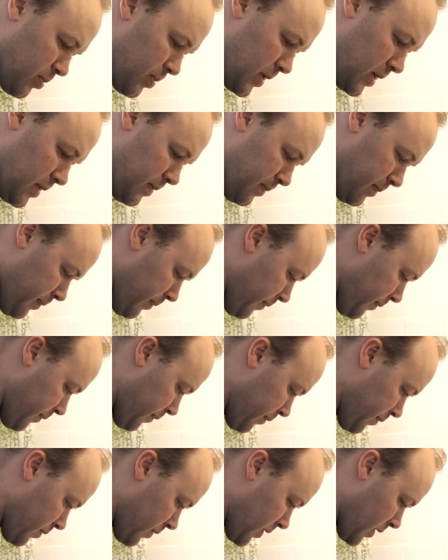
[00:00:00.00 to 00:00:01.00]
bit.
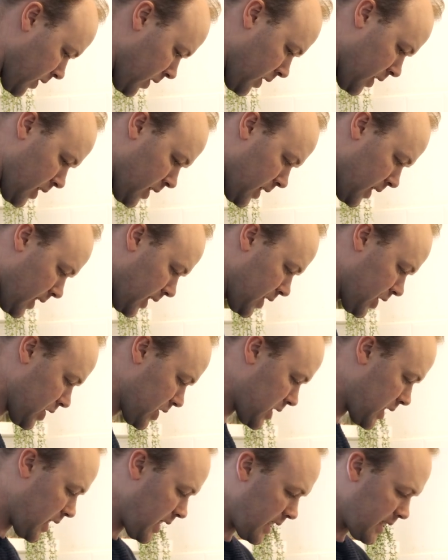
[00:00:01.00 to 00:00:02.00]
And
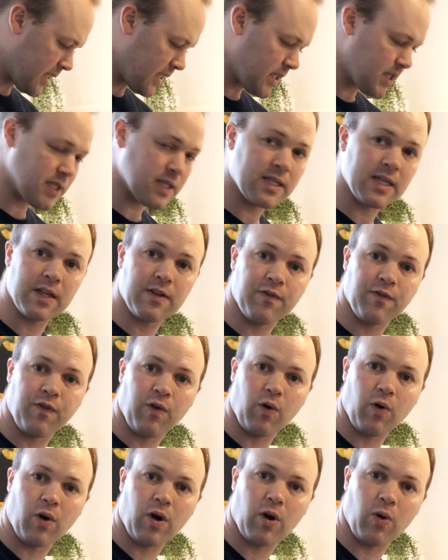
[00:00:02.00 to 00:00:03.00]
just let this sit
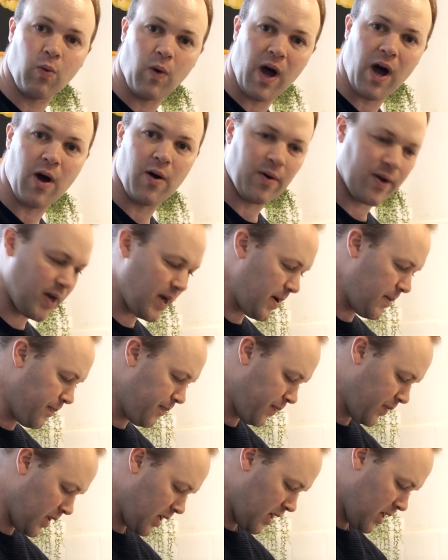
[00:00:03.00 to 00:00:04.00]
for a while,
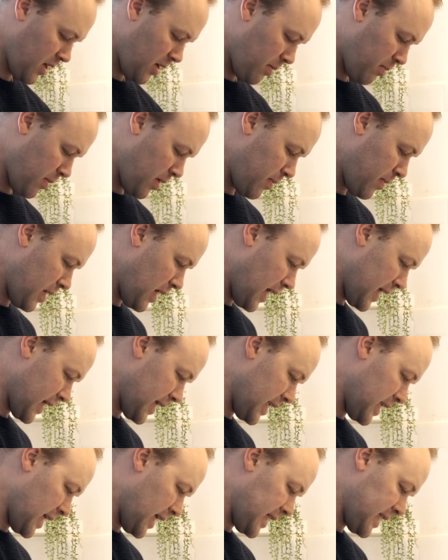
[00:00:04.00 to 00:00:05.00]
okay? Maybe like,
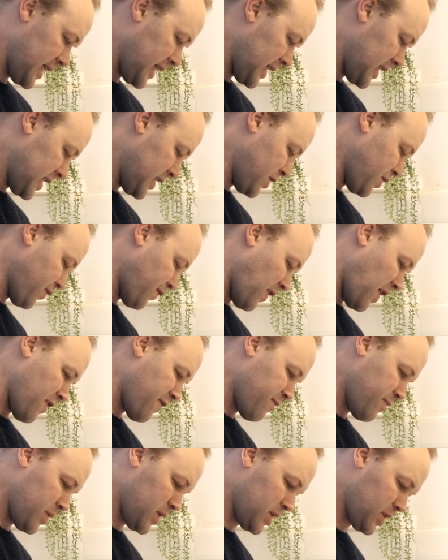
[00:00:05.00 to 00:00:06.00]
I think at least
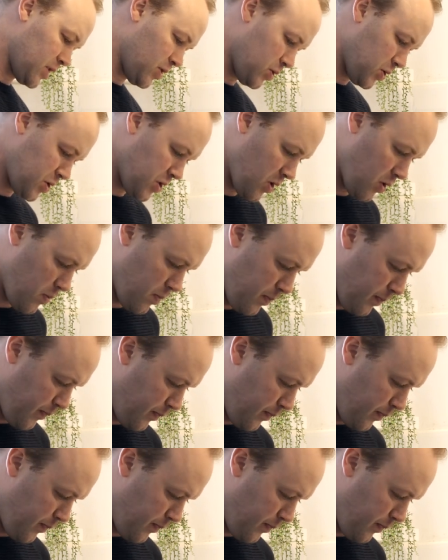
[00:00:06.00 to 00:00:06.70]
5 minutes or so.